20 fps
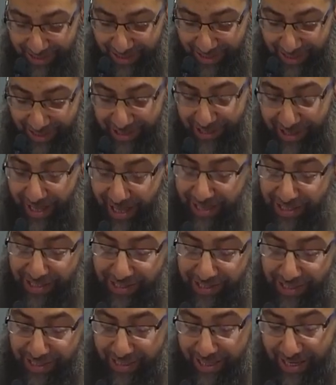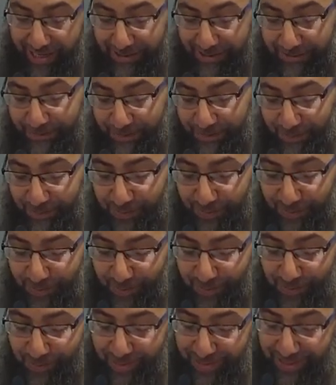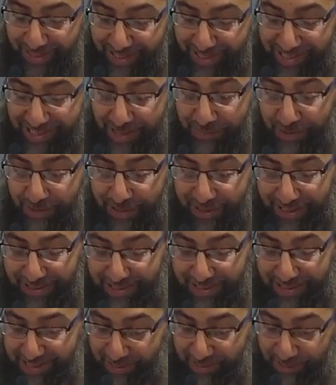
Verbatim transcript: a day. And he did that. He accepted the